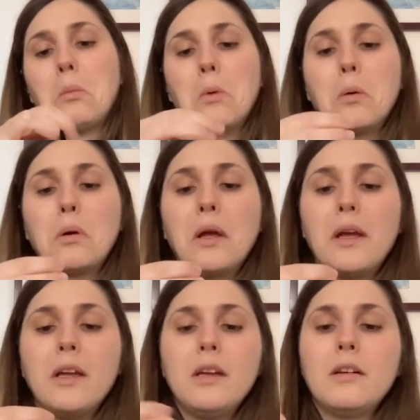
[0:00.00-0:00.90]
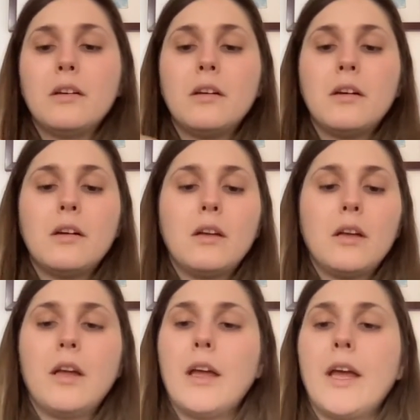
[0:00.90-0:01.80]
Okay.
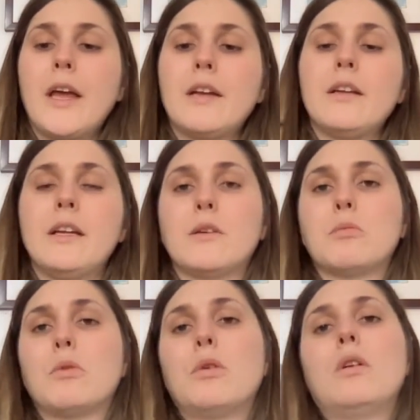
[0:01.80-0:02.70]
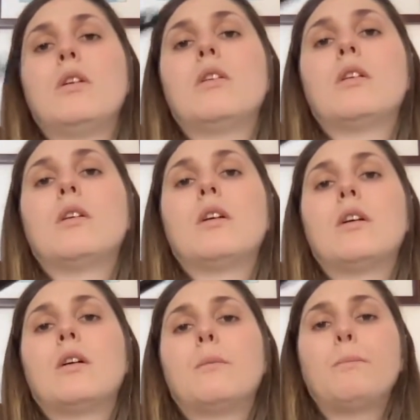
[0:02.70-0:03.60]
And here a more
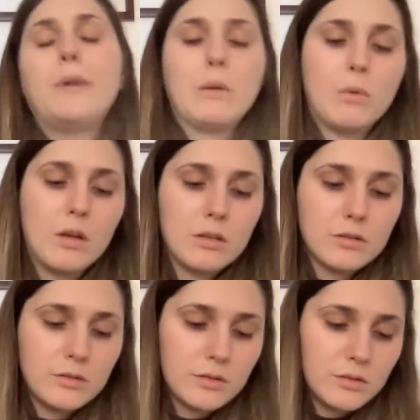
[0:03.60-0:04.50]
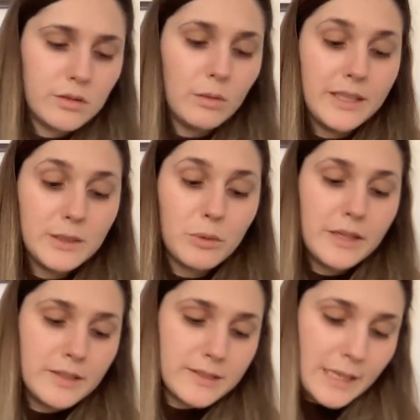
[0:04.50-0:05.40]
big one. So let's write
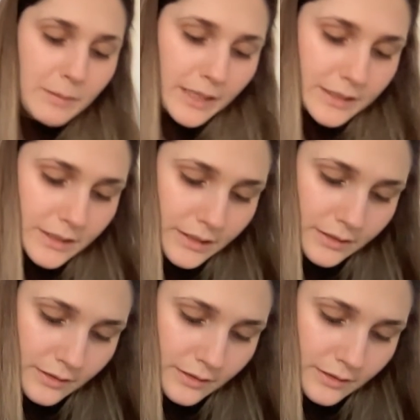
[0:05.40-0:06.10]
the same kanji.